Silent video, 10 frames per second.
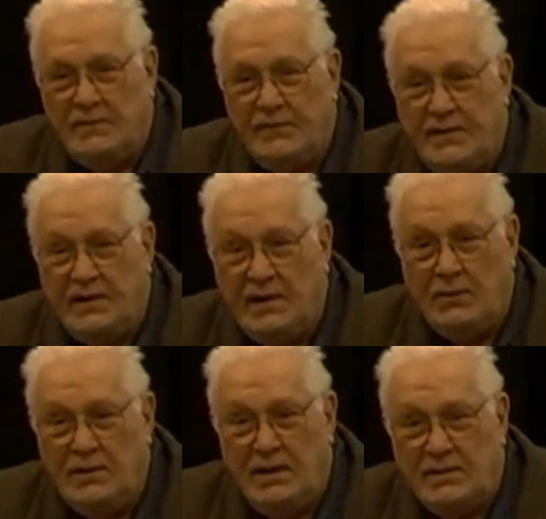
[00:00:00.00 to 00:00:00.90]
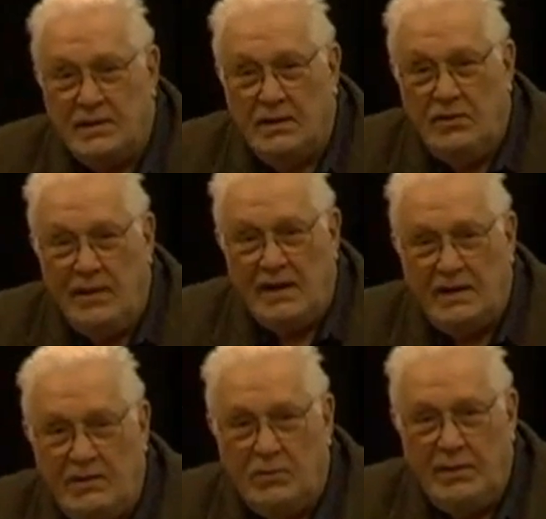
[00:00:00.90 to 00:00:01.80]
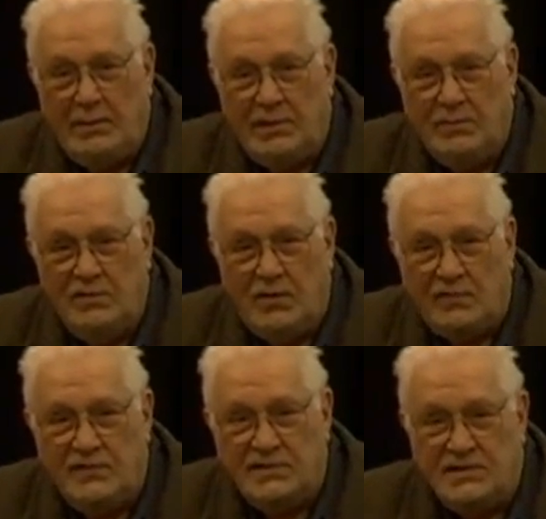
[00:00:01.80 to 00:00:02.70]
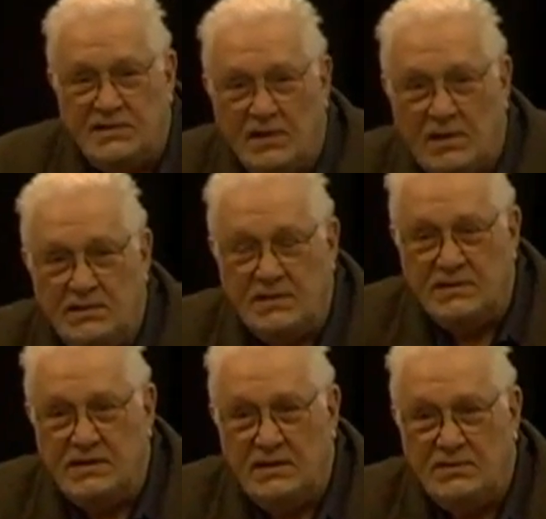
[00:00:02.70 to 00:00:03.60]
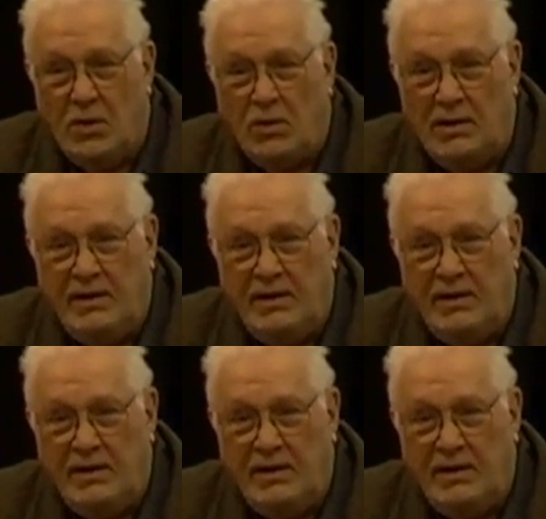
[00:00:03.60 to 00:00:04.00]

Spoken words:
thinking that humanity will be able to move off to the stars is totally